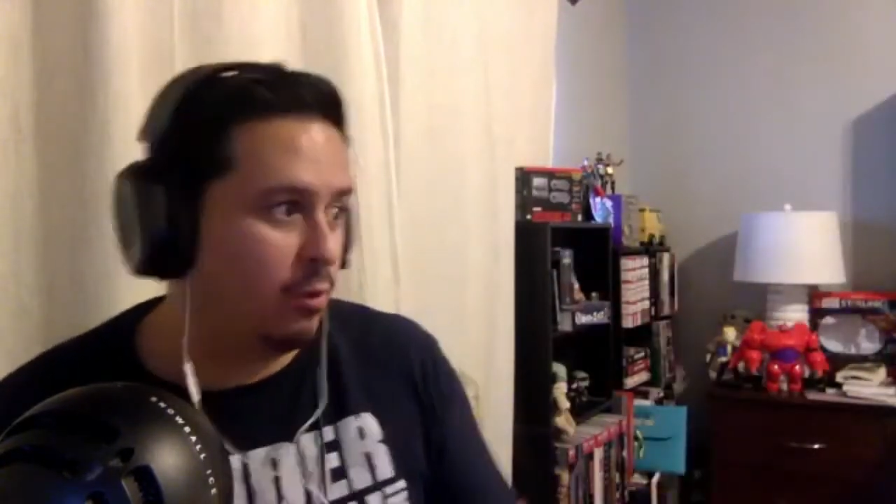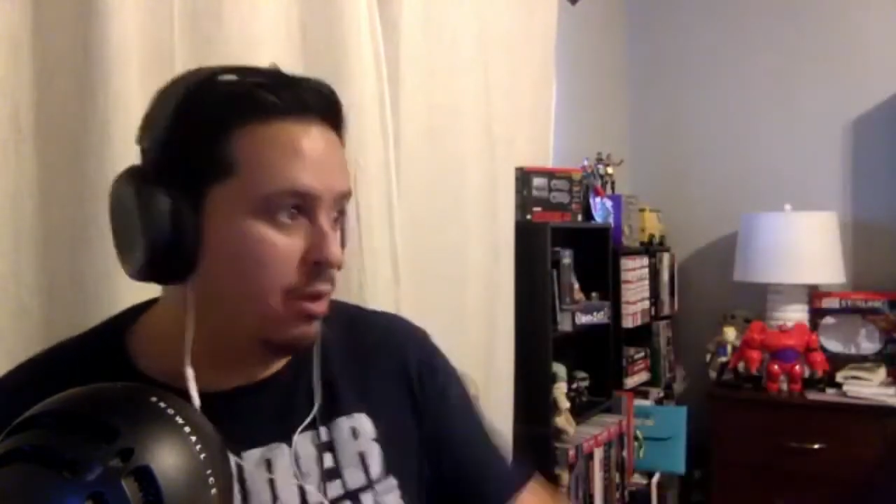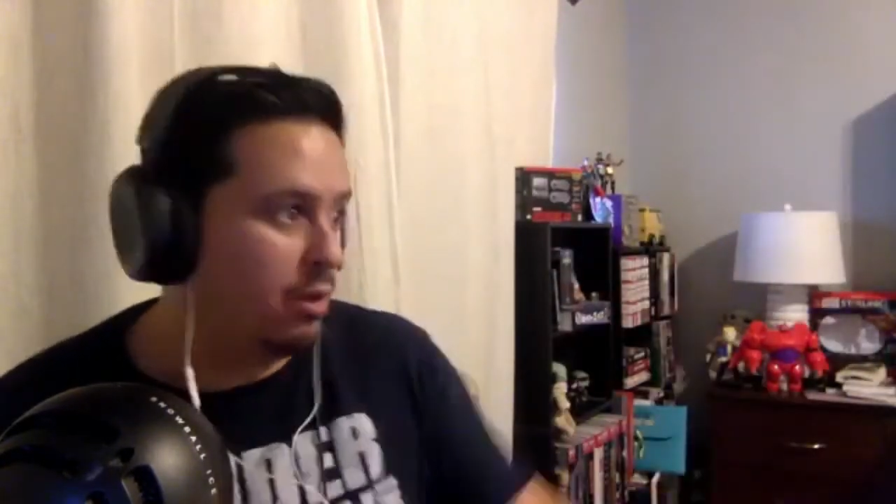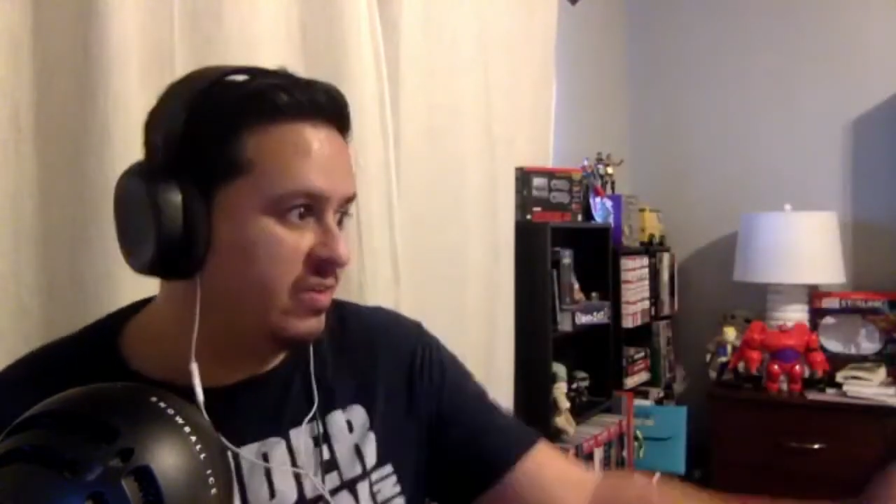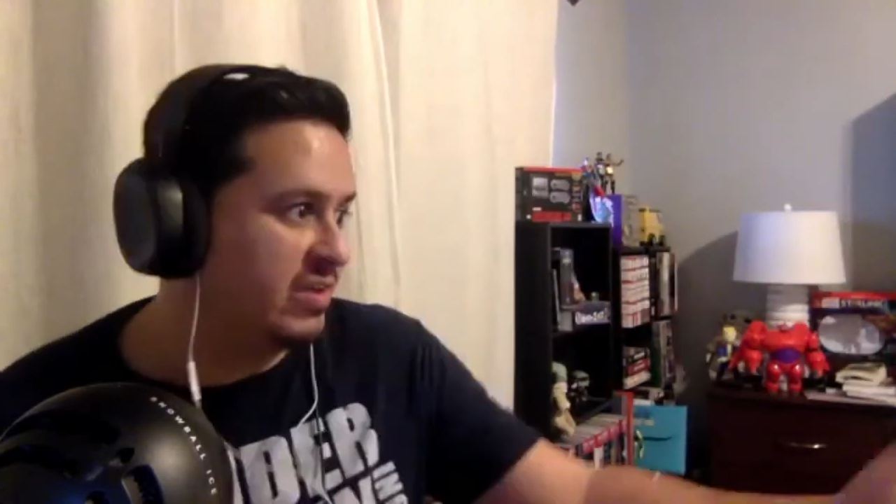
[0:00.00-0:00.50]
well,
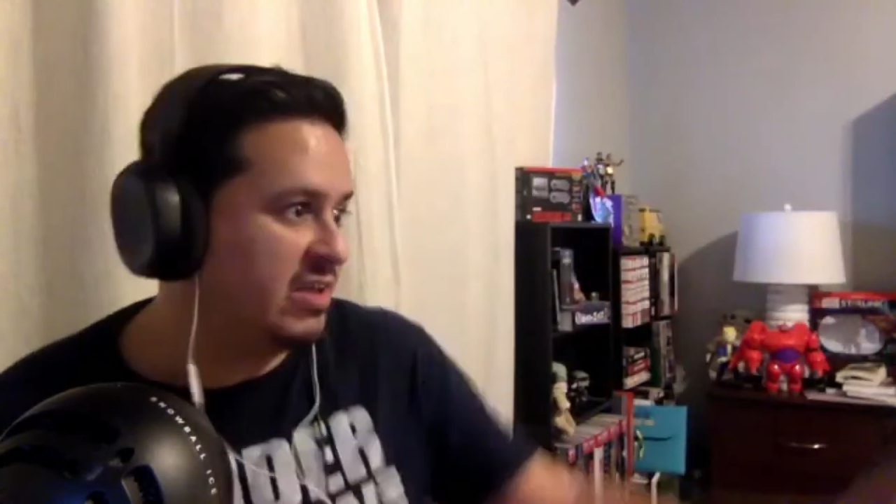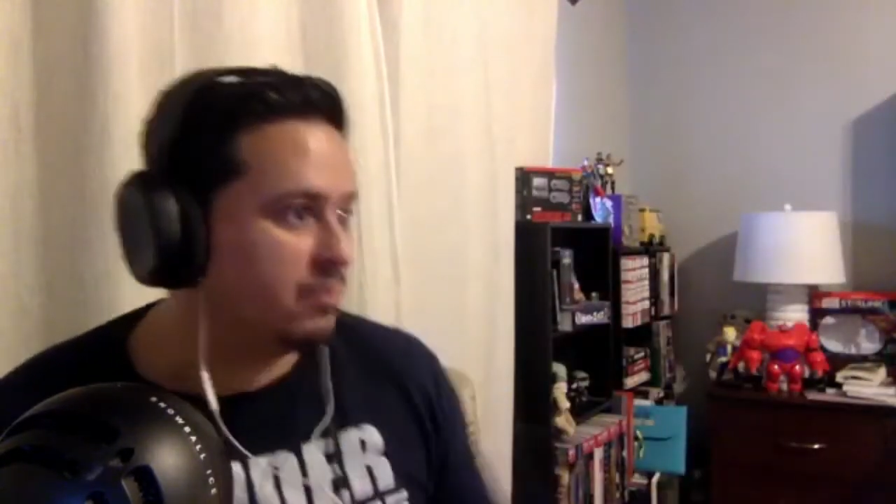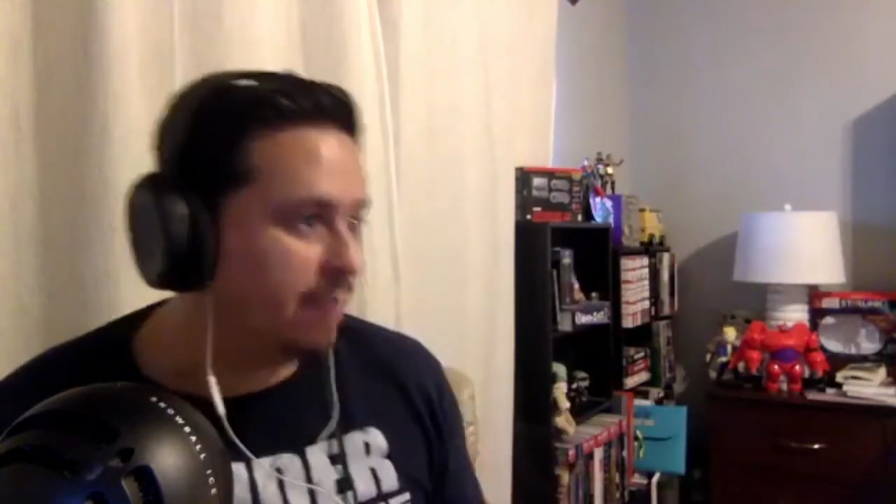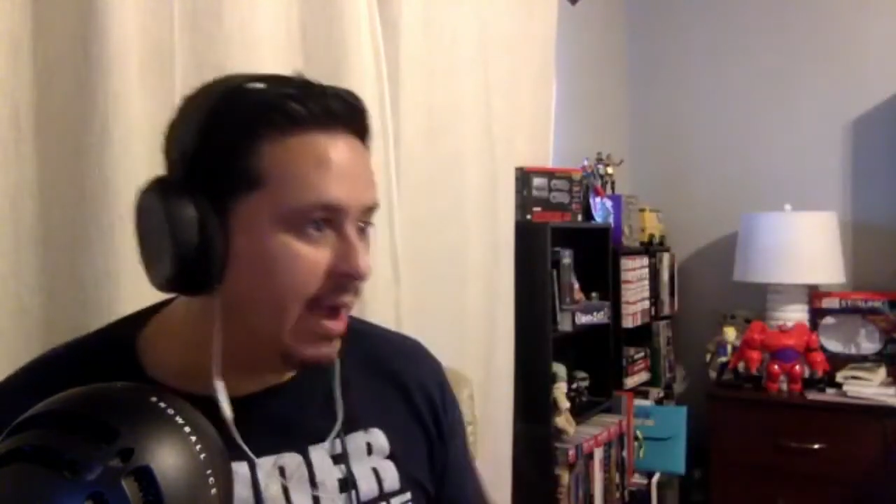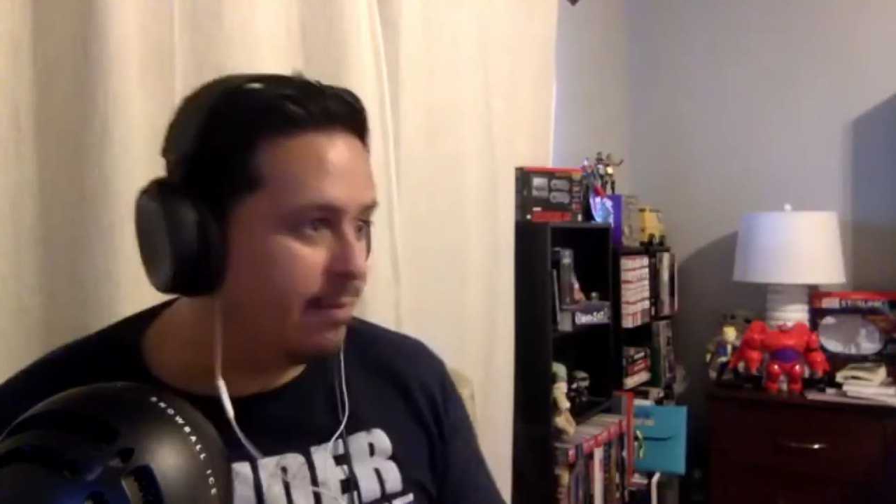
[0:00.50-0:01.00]
all these kids are
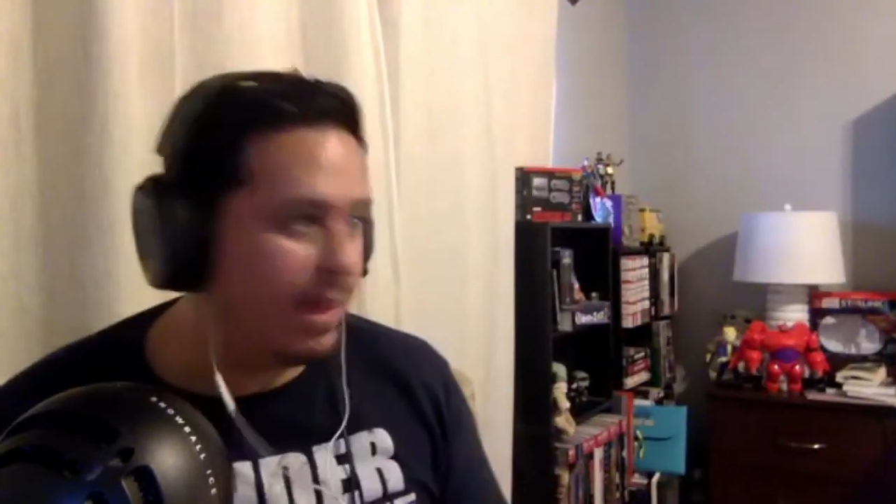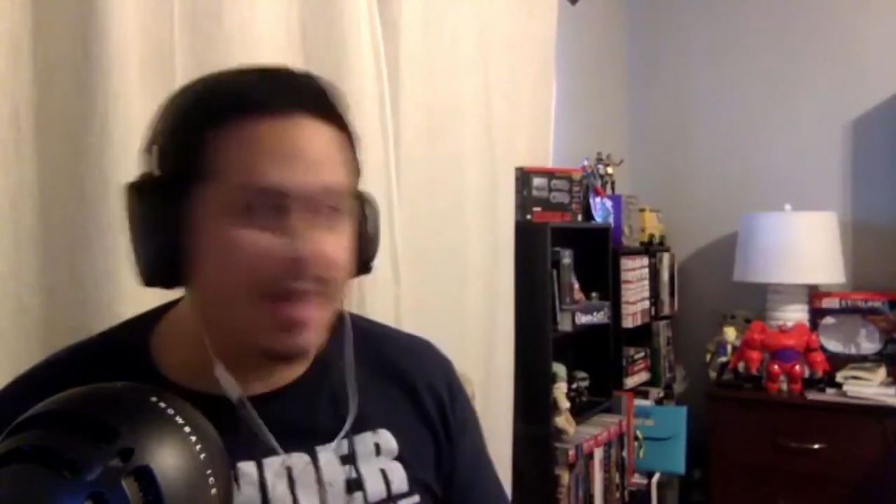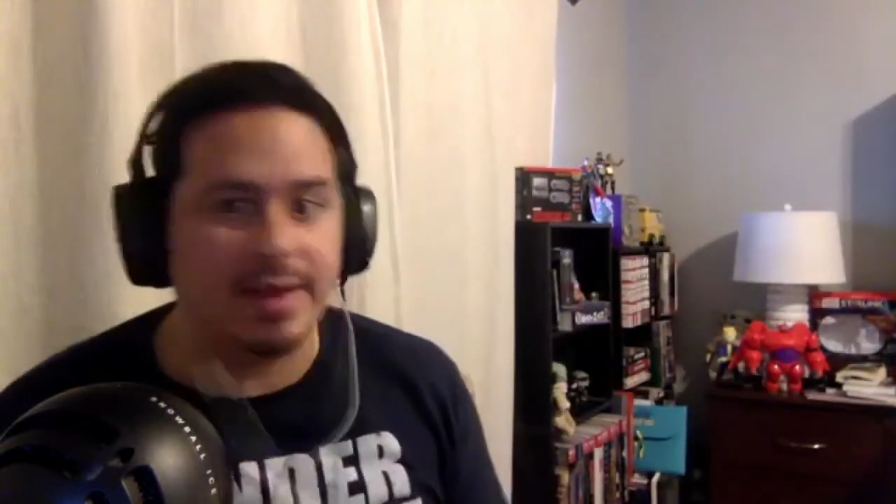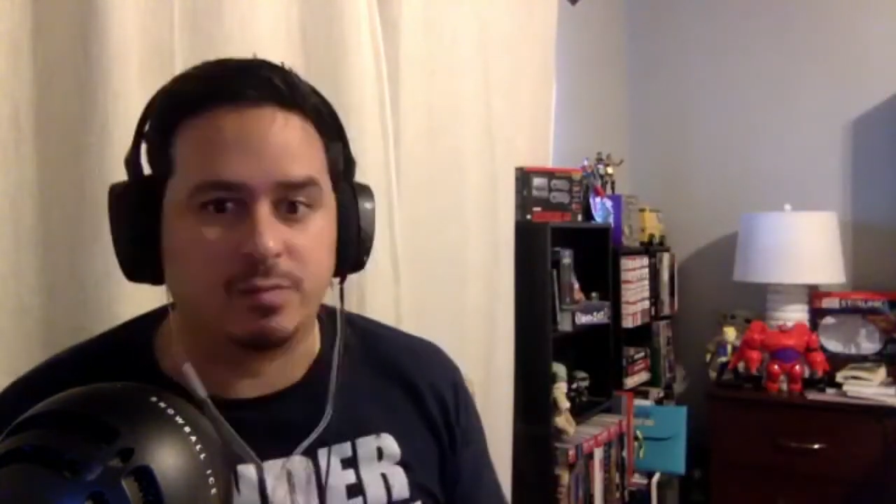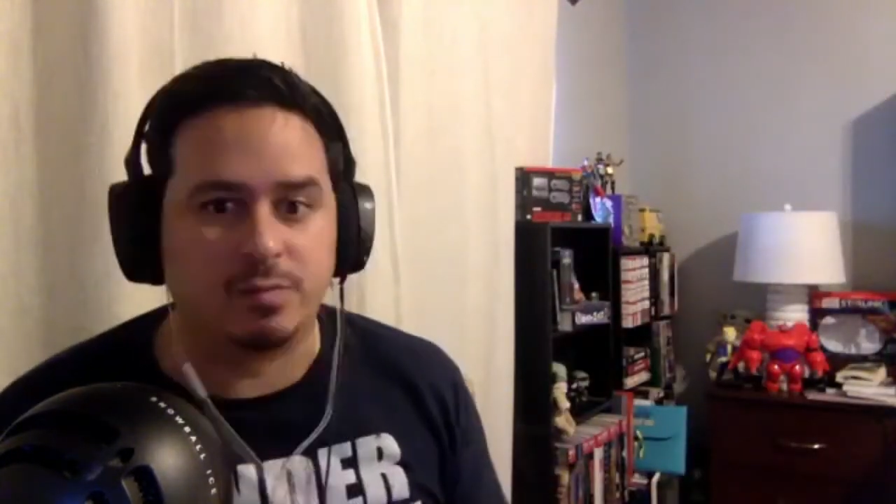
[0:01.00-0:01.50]
buying mangas.